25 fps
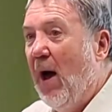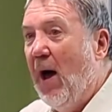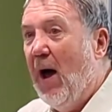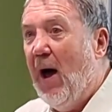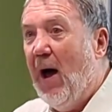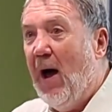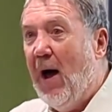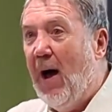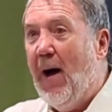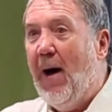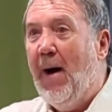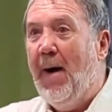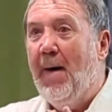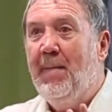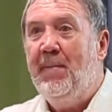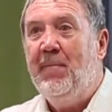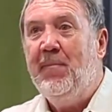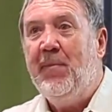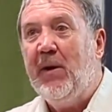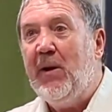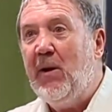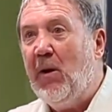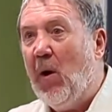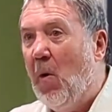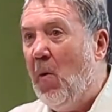Um,
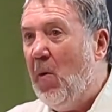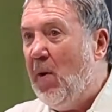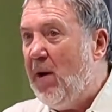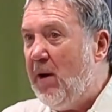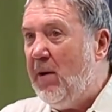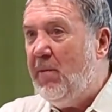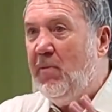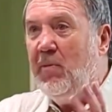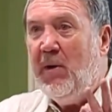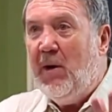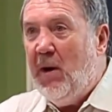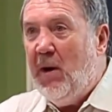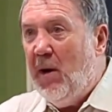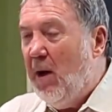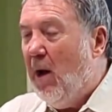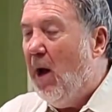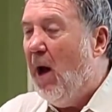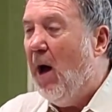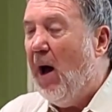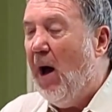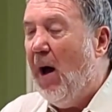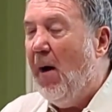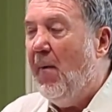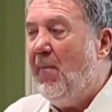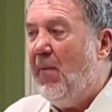you know, he,
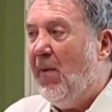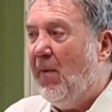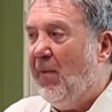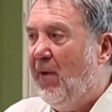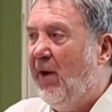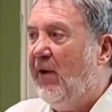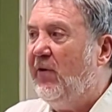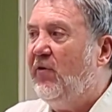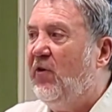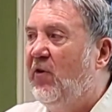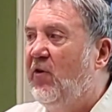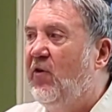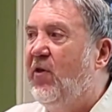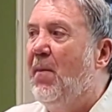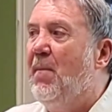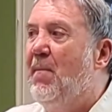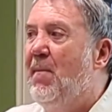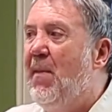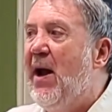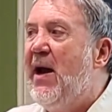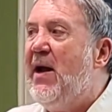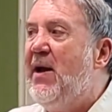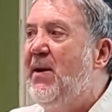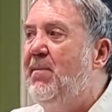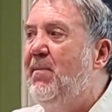um, this is the
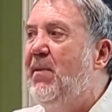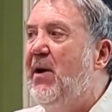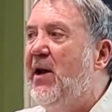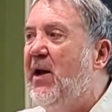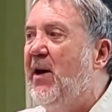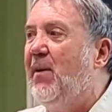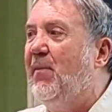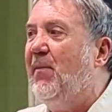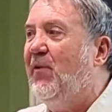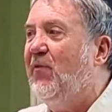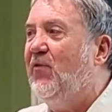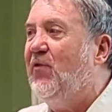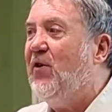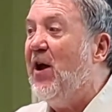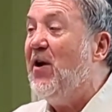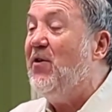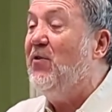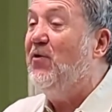main medium of trade.